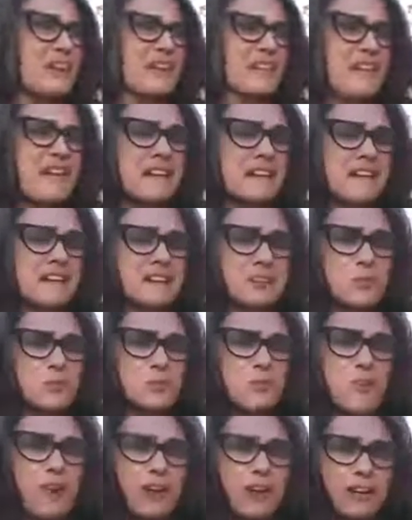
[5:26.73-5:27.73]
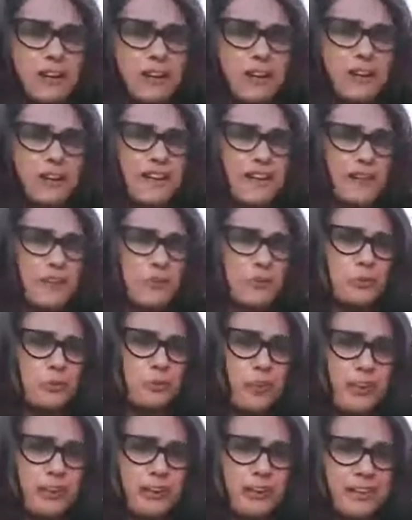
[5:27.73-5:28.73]
on that nice walk or that
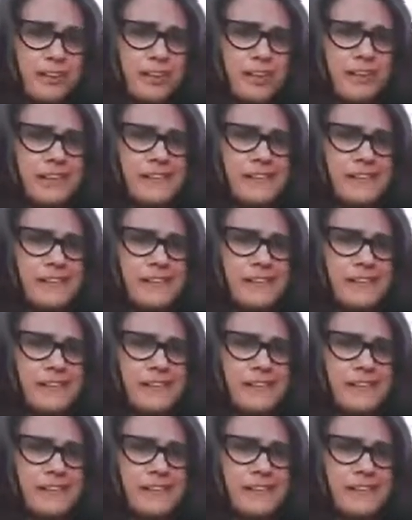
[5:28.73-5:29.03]
run.